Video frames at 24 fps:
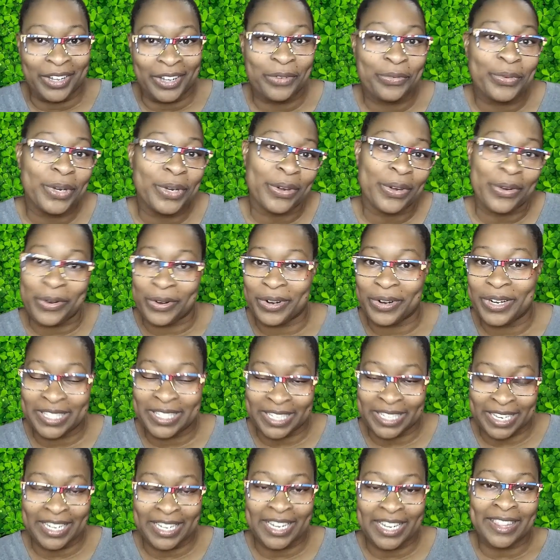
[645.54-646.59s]
with a horse
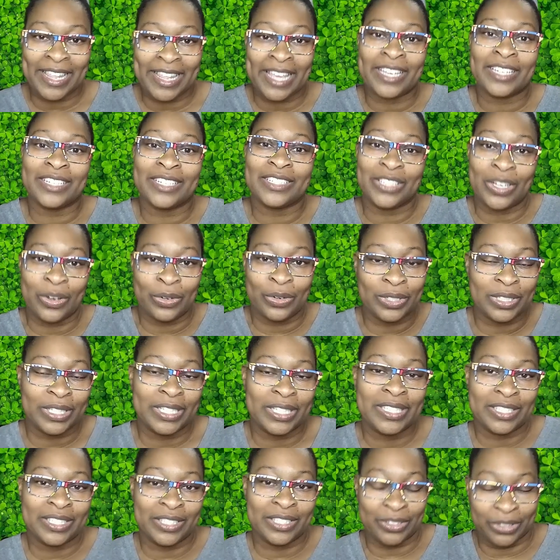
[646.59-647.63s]
in it. They can totally
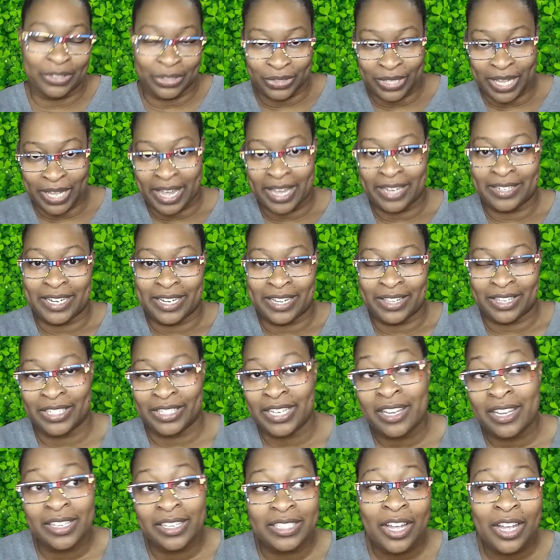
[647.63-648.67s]
still do that and take the
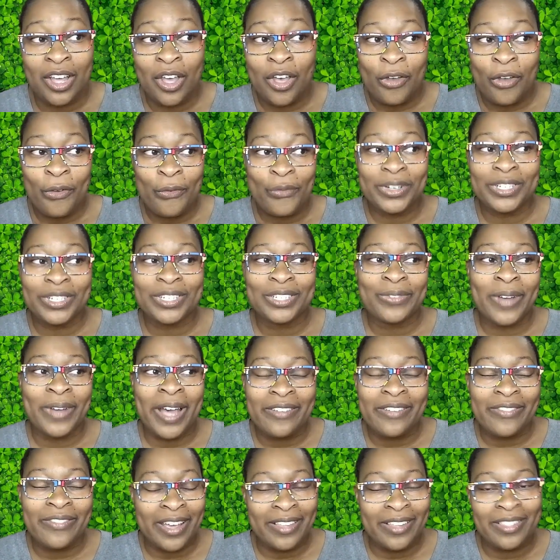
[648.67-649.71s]
challenge which is why I
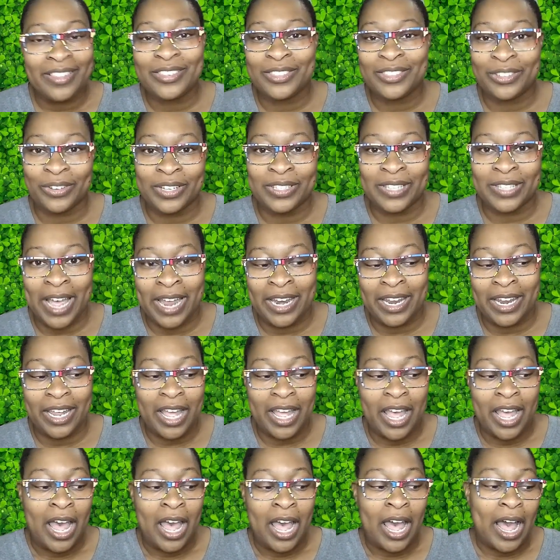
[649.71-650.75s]
find this so exciting.
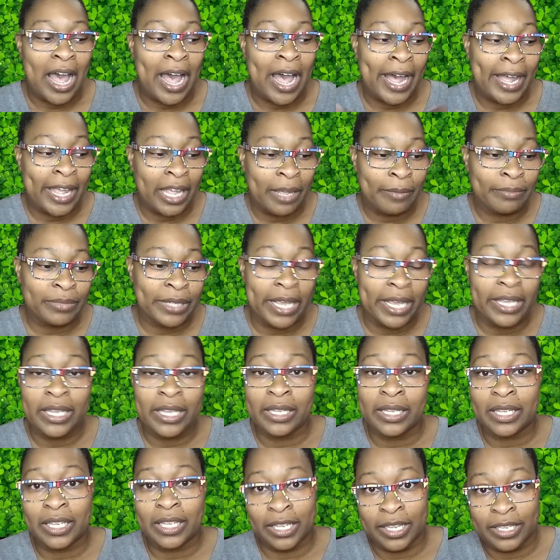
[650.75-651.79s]
I am taking
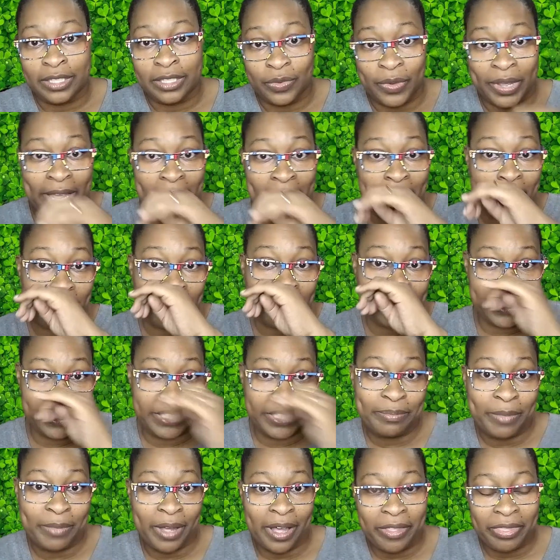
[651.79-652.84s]
the easy way out
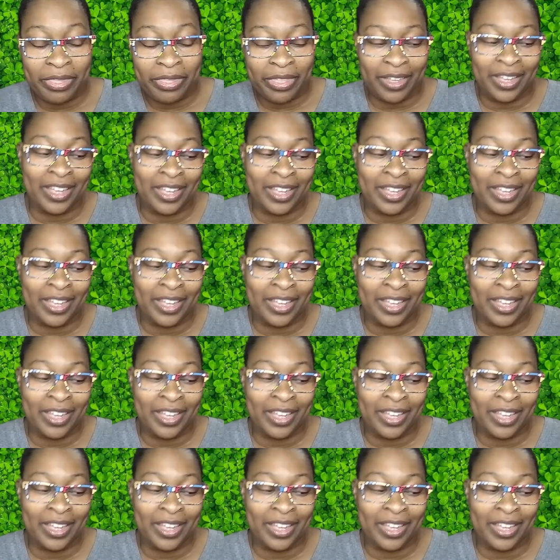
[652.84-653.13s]
this month,